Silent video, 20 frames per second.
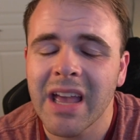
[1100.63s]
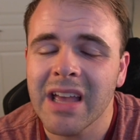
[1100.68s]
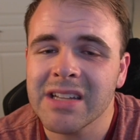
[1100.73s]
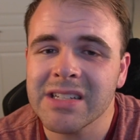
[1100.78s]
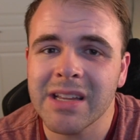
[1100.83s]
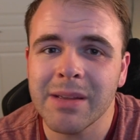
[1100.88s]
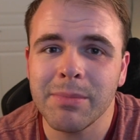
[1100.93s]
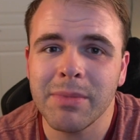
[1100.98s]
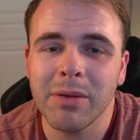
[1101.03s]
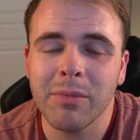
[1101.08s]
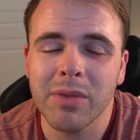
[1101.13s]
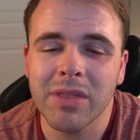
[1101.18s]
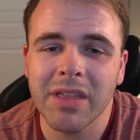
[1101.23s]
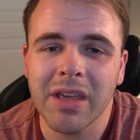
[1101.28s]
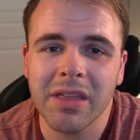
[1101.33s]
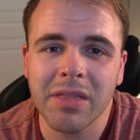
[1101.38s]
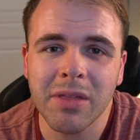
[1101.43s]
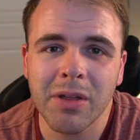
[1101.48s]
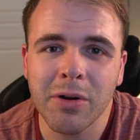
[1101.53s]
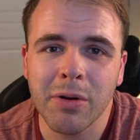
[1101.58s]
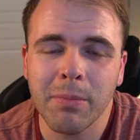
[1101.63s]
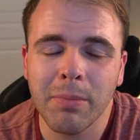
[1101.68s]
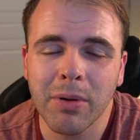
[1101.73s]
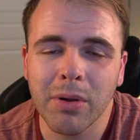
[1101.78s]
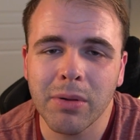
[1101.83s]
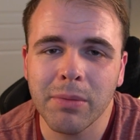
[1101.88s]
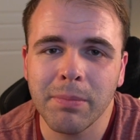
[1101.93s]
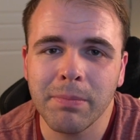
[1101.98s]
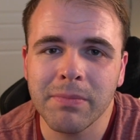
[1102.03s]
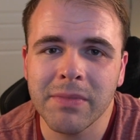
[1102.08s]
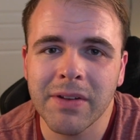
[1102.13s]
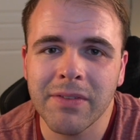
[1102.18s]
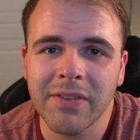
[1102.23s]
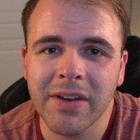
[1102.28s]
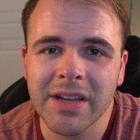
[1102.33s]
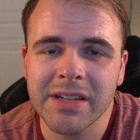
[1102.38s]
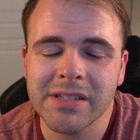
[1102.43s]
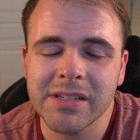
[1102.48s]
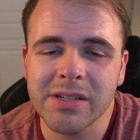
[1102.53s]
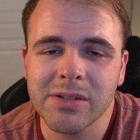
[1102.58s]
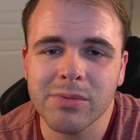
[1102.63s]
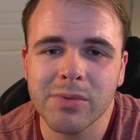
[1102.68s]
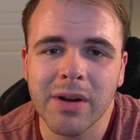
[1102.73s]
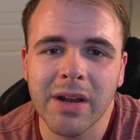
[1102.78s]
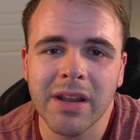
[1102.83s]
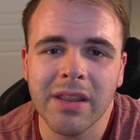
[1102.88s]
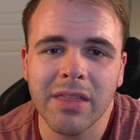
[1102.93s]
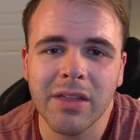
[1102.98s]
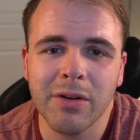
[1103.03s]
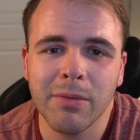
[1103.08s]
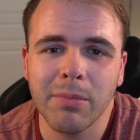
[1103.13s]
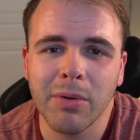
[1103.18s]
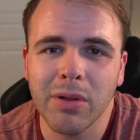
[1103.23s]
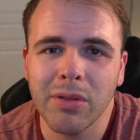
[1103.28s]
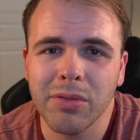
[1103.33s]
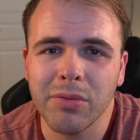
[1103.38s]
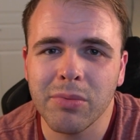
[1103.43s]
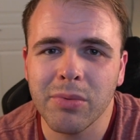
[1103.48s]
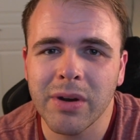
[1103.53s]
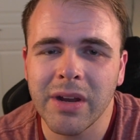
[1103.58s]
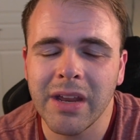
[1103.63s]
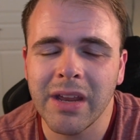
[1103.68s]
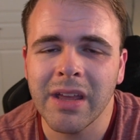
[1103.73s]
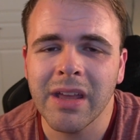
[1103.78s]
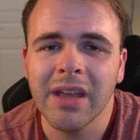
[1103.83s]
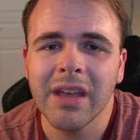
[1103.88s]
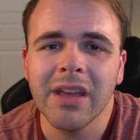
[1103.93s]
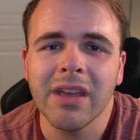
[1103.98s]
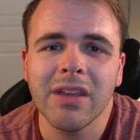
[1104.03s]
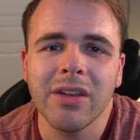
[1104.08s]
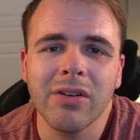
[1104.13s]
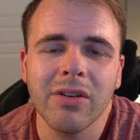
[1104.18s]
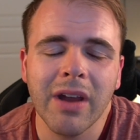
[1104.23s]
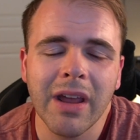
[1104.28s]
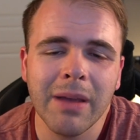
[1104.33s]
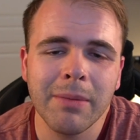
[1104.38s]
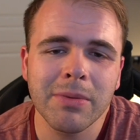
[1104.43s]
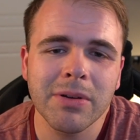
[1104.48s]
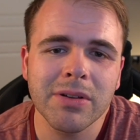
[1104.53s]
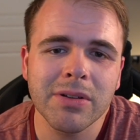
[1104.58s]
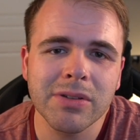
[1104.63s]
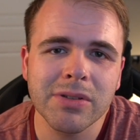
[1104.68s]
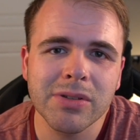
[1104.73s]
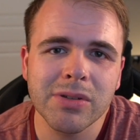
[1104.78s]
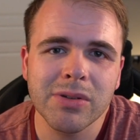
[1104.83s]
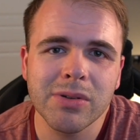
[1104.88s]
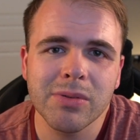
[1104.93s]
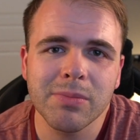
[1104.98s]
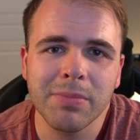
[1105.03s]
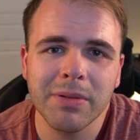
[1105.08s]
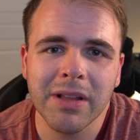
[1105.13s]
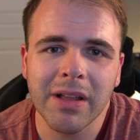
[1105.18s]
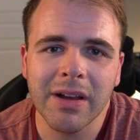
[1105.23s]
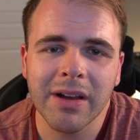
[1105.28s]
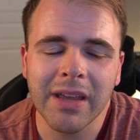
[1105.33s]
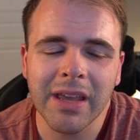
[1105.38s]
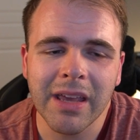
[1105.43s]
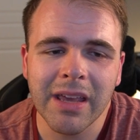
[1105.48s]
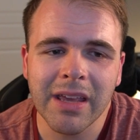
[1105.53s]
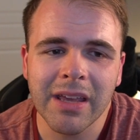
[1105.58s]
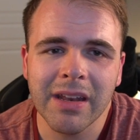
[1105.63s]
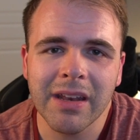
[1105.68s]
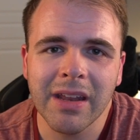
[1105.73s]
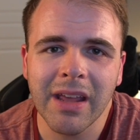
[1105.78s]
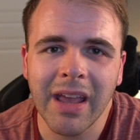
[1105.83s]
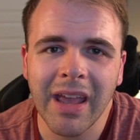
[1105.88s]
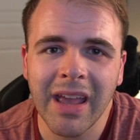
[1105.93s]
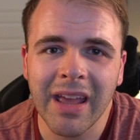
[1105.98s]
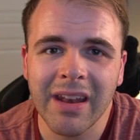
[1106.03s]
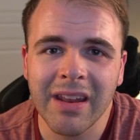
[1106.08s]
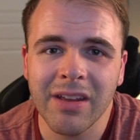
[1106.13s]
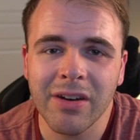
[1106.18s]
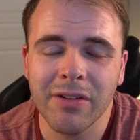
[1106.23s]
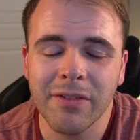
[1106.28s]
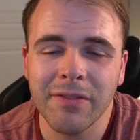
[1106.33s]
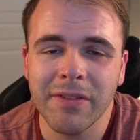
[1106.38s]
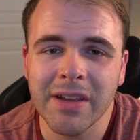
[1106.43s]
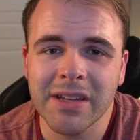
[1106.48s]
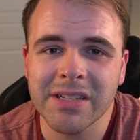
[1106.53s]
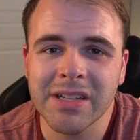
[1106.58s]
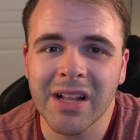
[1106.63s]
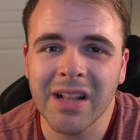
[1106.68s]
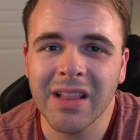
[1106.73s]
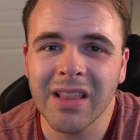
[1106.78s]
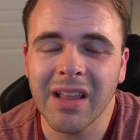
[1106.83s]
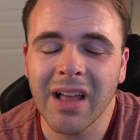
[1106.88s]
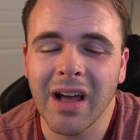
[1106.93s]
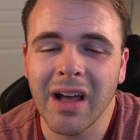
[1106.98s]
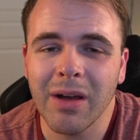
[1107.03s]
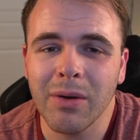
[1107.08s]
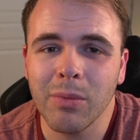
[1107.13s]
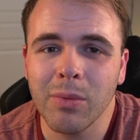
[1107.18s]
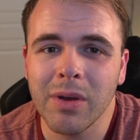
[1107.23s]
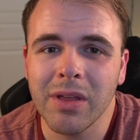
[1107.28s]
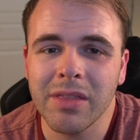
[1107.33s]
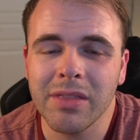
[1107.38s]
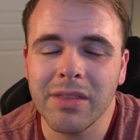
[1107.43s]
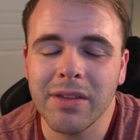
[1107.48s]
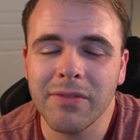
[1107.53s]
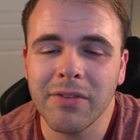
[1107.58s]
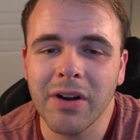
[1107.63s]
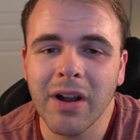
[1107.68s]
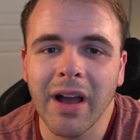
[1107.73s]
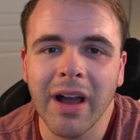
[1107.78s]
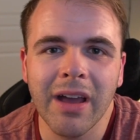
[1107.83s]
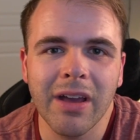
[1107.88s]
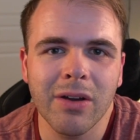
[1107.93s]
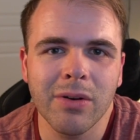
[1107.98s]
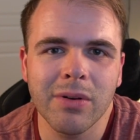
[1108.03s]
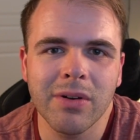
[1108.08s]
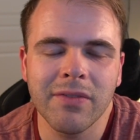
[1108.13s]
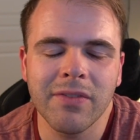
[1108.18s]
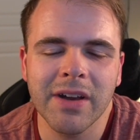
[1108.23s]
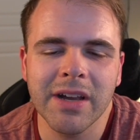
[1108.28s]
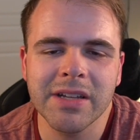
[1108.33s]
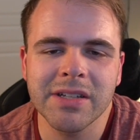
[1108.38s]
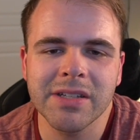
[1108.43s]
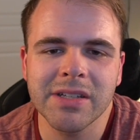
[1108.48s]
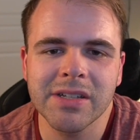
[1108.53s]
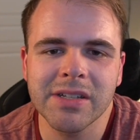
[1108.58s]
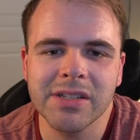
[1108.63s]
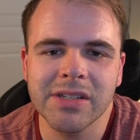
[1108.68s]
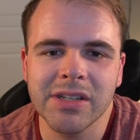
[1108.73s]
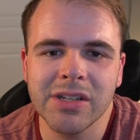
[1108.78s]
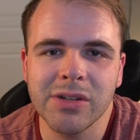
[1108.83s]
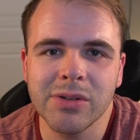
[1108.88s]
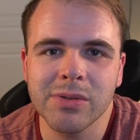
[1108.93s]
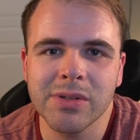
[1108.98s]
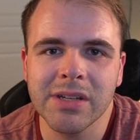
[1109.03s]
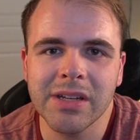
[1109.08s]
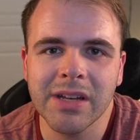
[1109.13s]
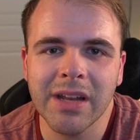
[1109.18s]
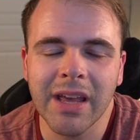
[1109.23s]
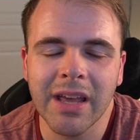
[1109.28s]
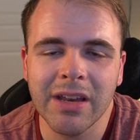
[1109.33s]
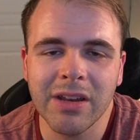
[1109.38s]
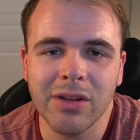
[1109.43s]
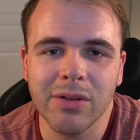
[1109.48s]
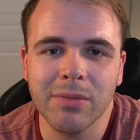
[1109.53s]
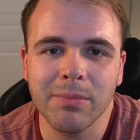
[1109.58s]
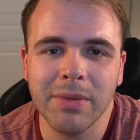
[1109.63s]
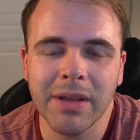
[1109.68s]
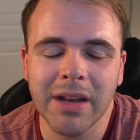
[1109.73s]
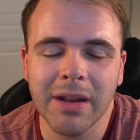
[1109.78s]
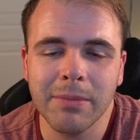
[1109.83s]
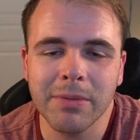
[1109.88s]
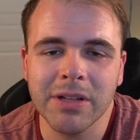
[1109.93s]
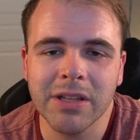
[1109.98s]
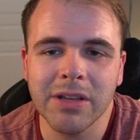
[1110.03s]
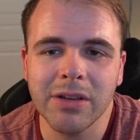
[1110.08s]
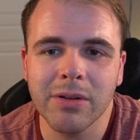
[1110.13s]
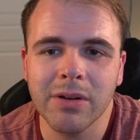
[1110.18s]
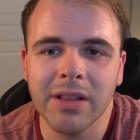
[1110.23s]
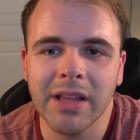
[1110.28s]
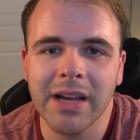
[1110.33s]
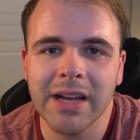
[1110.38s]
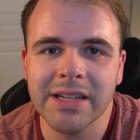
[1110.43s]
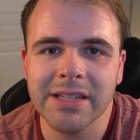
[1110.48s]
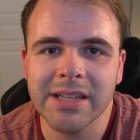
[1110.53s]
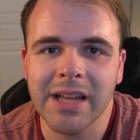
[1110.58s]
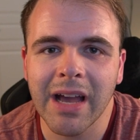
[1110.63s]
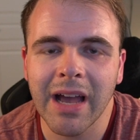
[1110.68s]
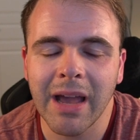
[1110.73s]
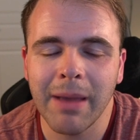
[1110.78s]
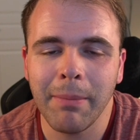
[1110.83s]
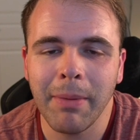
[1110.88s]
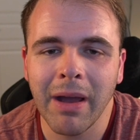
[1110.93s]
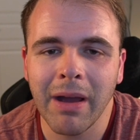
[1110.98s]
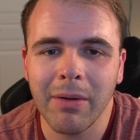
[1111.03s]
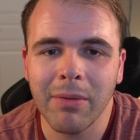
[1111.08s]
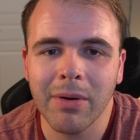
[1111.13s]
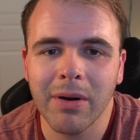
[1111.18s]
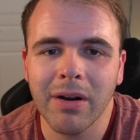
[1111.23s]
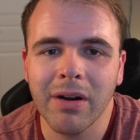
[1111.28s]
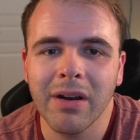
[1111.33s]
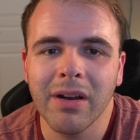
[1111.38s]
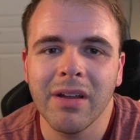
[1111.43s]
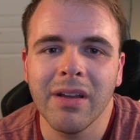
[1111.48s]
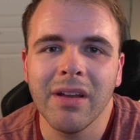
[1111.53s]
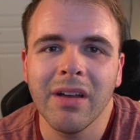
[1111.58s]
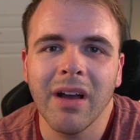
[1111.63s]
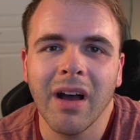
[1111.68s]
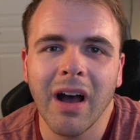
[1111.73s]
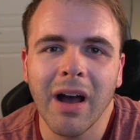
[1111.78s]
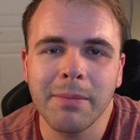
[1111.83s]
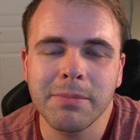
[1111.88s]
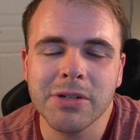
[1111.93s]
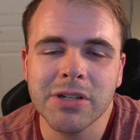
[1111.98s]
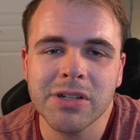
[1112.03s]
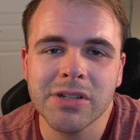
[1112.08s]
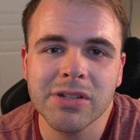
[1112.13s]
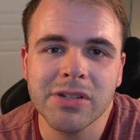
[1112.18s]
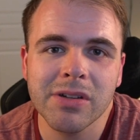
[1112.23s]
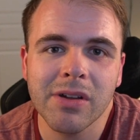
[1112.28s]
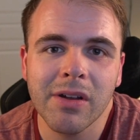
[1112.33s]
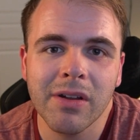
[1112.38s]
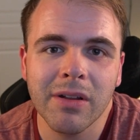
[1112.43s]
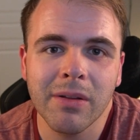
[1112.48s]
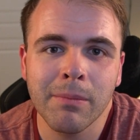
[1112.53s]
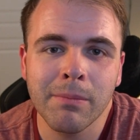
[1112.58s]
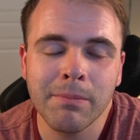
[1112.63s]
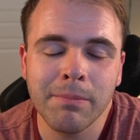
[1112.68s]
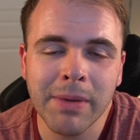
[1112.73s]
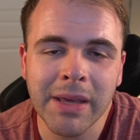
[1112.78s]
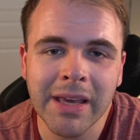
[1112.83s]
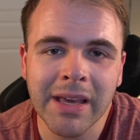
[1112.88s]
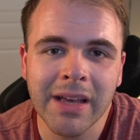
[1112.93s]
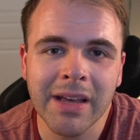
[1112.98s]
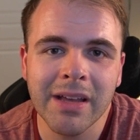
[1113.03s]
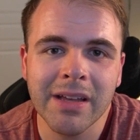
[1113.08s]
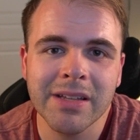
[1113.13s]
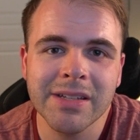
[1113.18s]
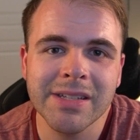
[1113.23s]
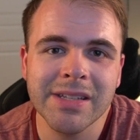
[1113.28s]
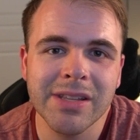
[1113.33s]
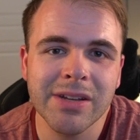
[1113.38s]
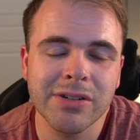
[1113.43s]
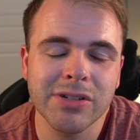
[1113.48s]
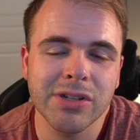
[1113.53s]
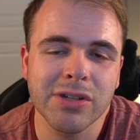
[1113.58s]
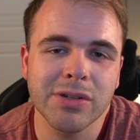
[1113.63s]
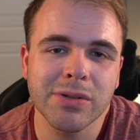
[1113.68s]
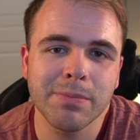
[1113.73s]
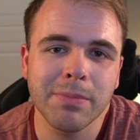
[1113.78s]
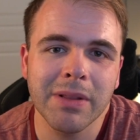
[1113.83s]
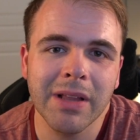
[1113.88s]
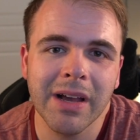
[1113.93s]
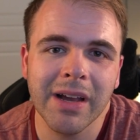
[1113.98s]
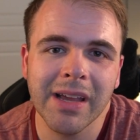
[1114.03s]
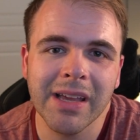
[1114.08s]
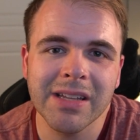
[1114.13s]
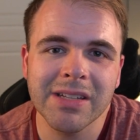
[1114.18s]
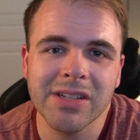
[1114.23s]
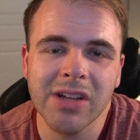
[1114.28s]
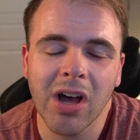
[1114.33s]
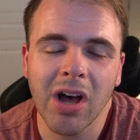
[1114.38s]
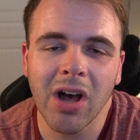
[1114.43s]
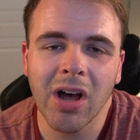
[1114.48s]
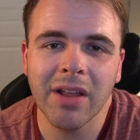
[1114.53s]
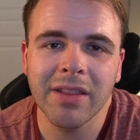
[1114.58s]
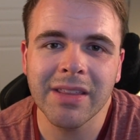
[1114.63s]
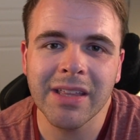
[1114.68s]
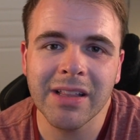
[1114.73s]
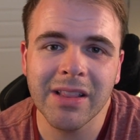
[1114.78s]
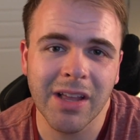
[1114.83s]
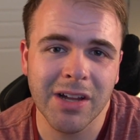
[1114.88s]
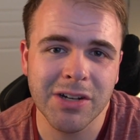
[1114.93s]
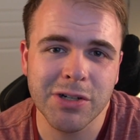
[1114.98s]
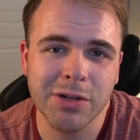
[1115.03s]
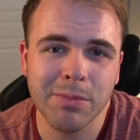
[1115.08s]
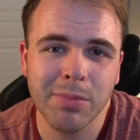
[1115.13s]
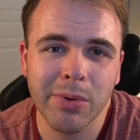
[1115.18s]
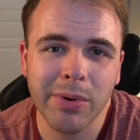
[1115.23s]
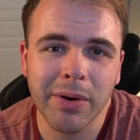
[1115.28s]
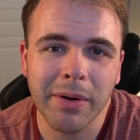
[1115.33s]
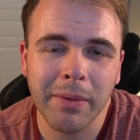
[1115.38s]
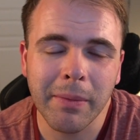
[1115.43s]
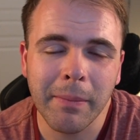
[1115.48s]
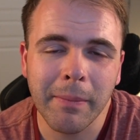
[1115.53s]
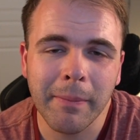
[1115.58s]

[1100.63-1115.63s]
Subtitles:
Same thing with like Thunderbolt devices, right? Thunderbolt 3, you're able to plug in and interface a lot with different I/O devices using and being able to utilize high power options because there's those plugins on the logic board.